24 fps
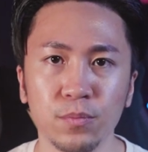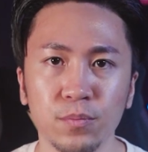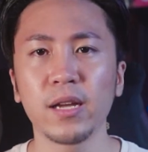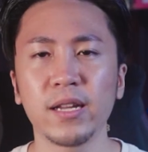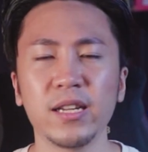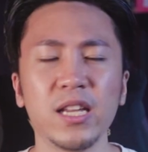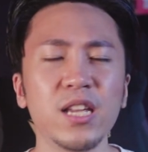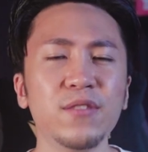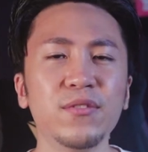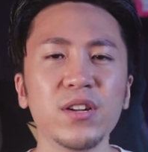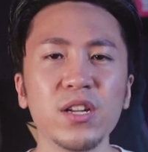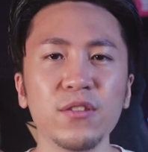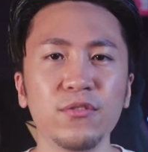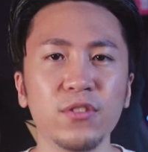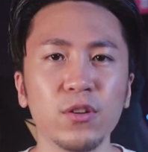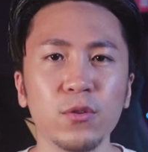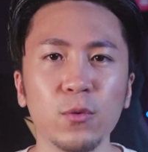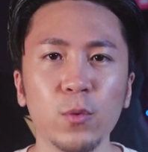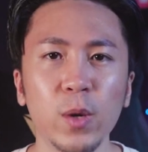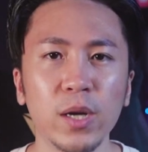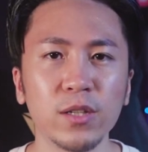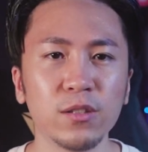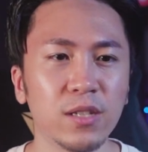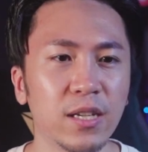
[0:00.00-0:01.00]
And even if you
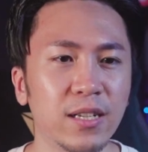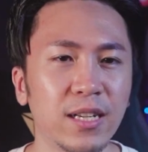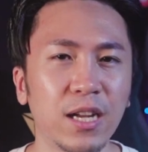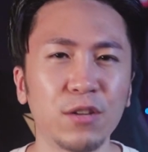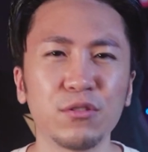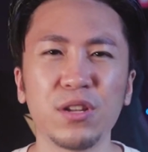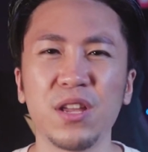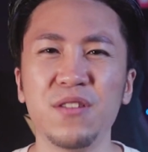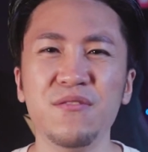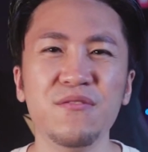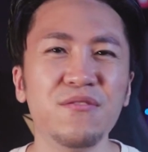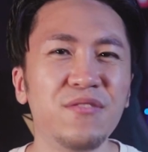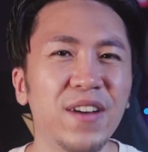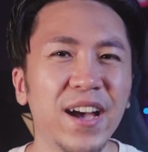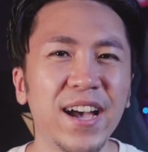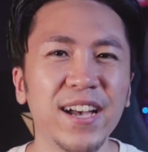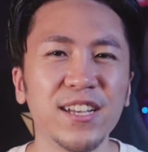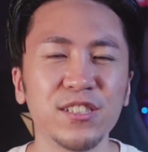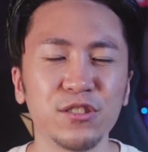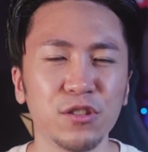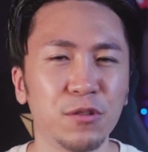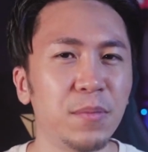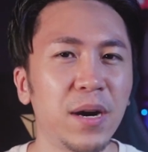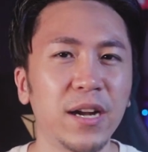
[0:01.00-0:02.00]
want to learn how to
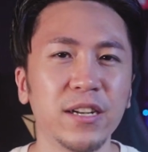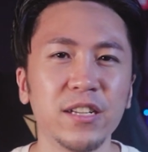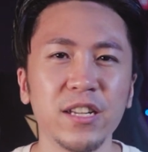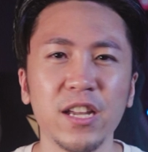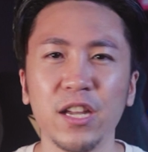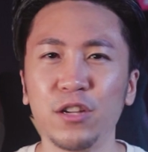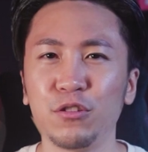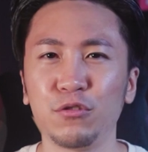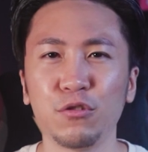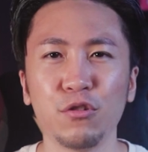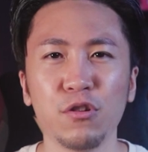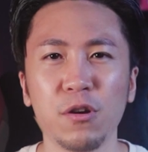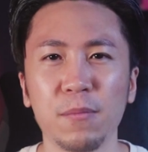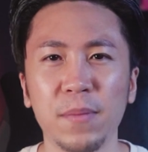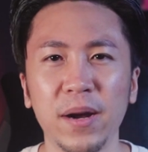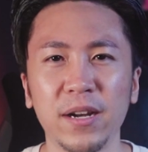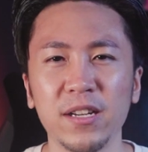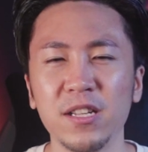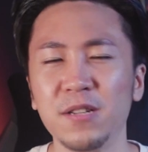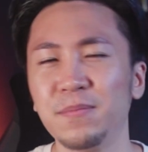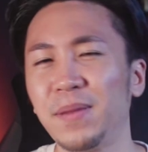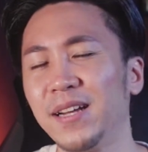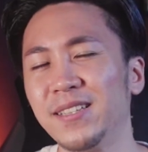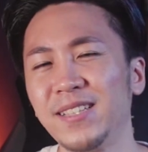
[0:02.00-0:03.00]
invest your money and grow your
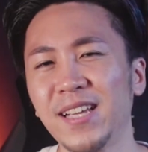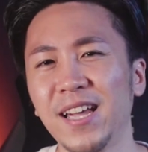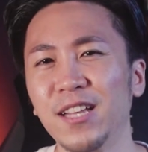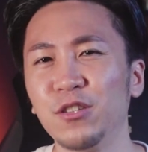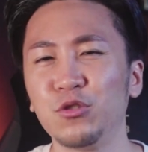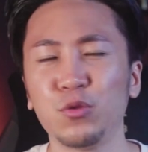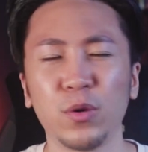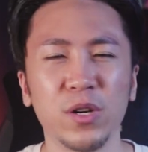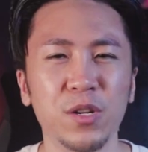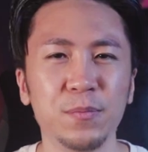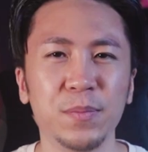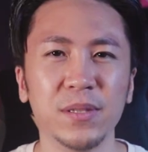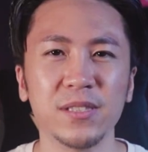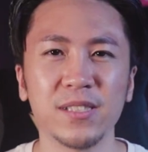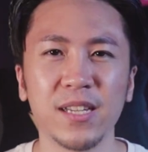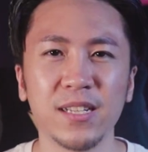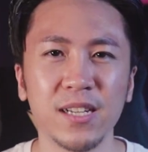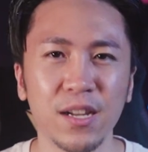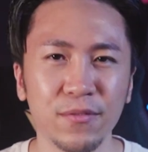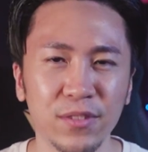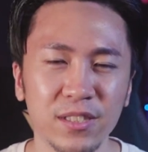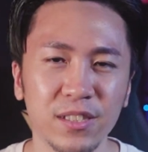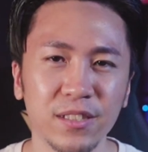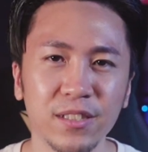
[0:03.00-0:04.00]
money by 10-20%
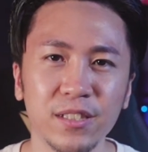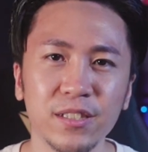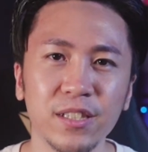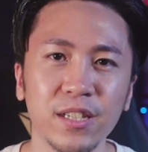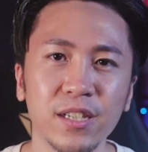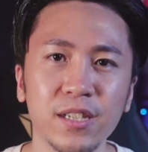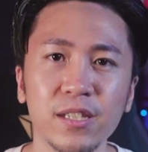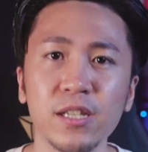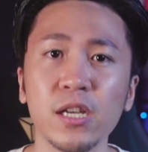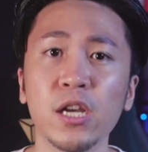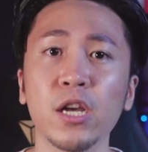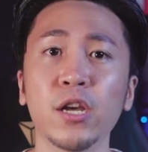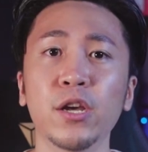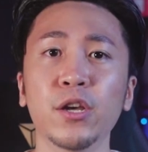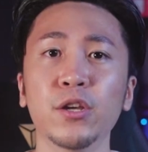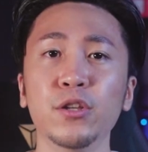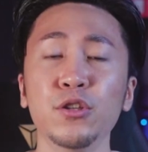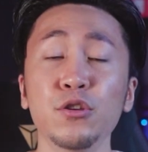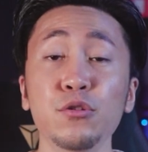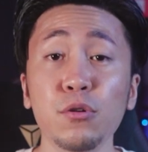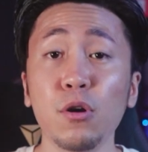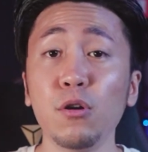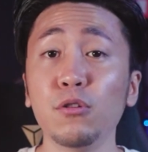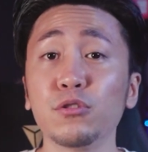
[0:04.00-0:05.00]
every single year,
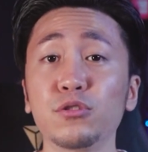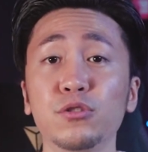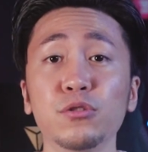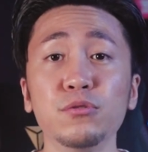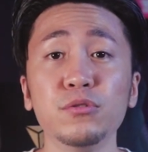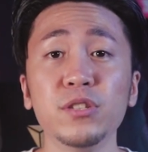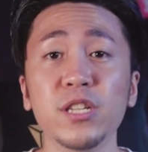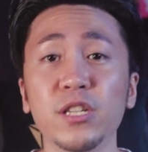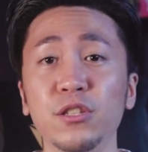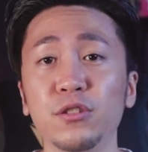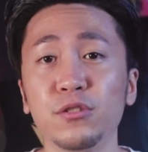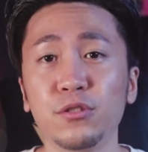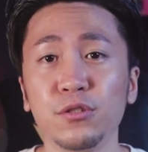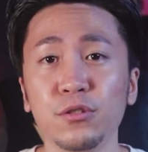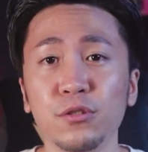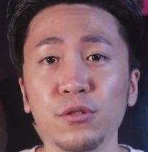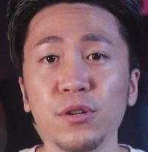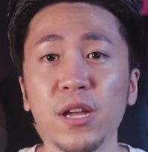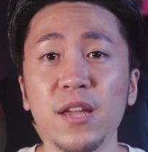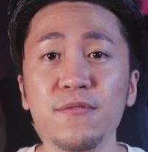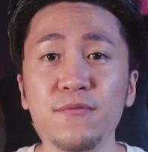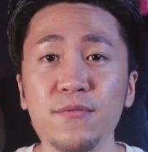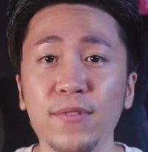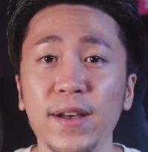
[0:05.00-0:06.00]
you also need to
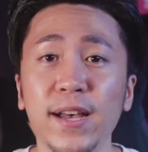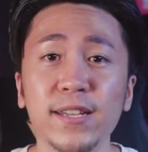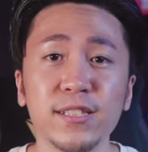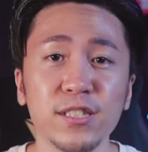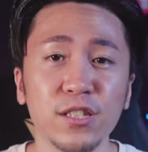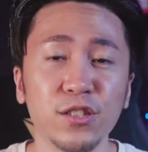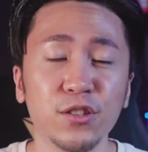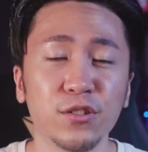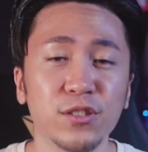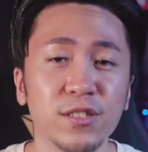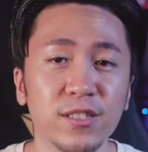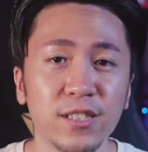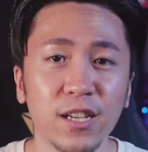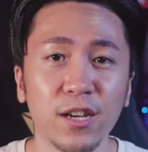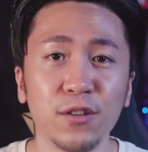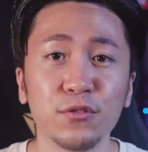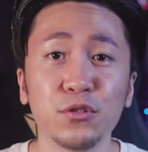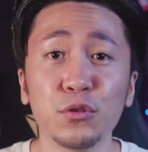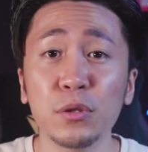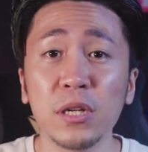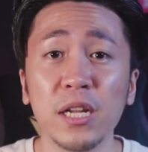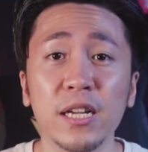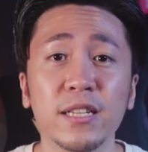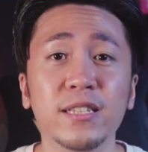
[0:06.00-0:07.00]
invest in
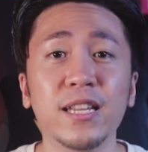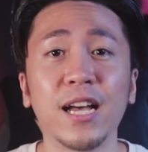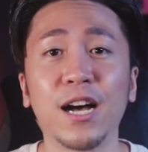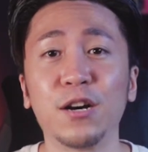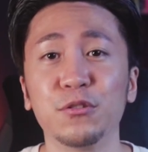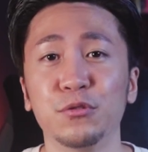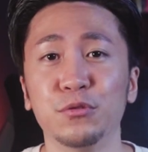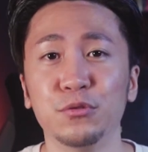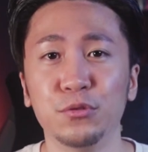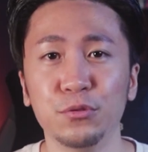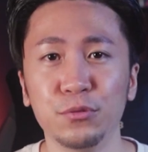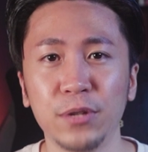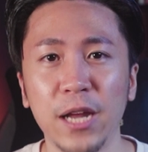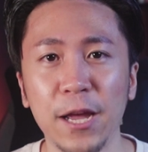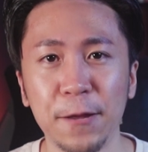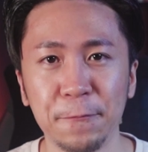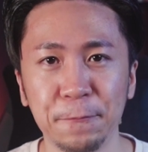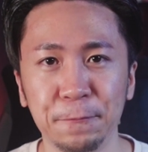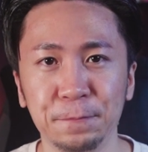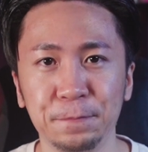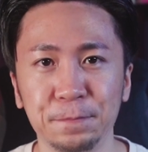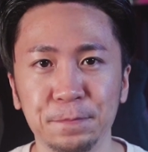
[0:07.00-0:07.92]
yourself to learn how to do that.